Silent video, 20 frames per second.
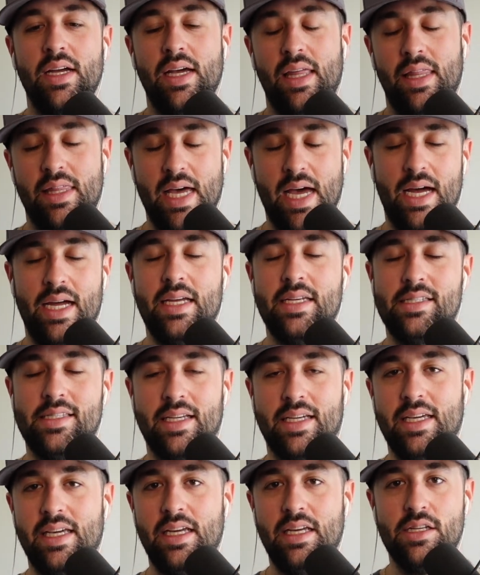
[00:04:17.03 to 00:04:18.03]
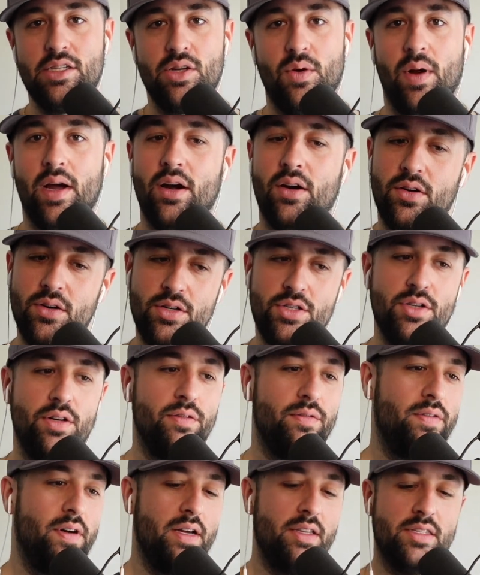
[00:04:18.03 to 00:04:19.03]
That is the key. So I urge you to
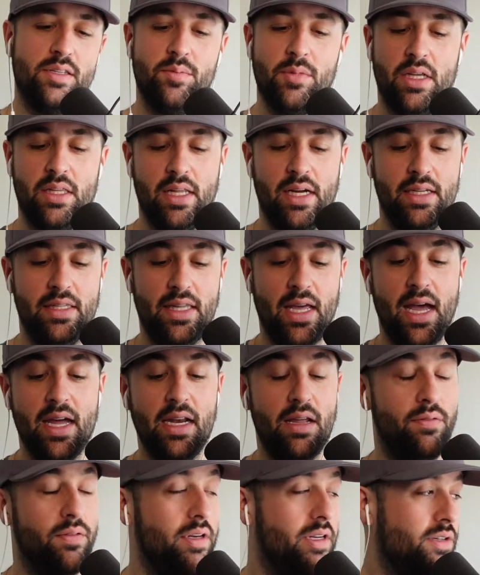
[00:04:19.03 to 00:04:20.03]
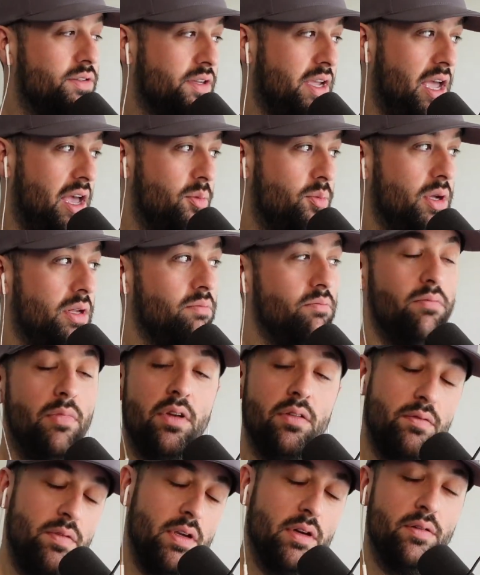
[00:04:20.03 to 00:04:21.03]
find something like that. If it is camping,
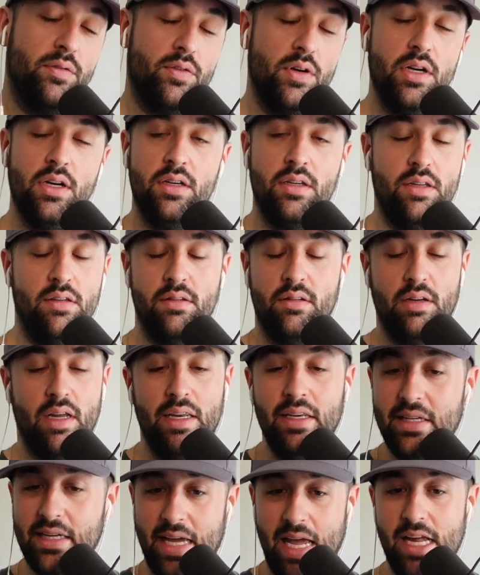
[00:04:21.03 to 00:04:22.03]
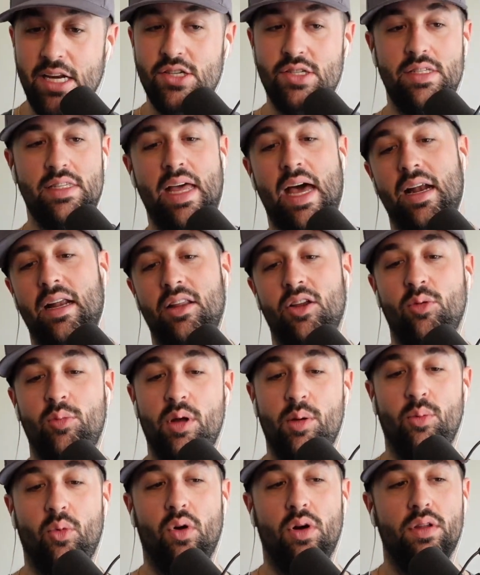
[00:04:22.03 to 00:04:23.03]
feel free to engage in that a little
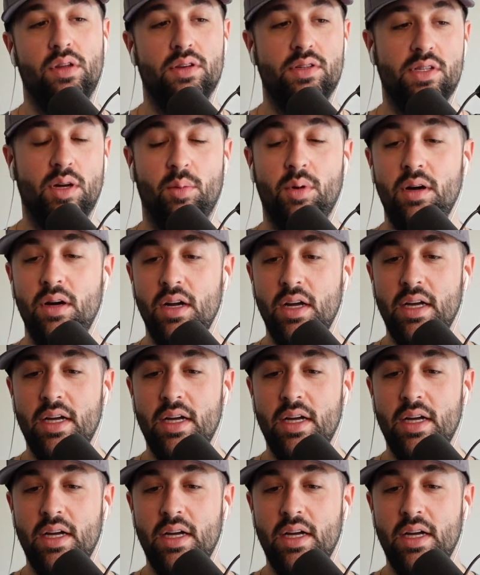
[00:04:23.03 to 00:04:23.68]
bit more this summer.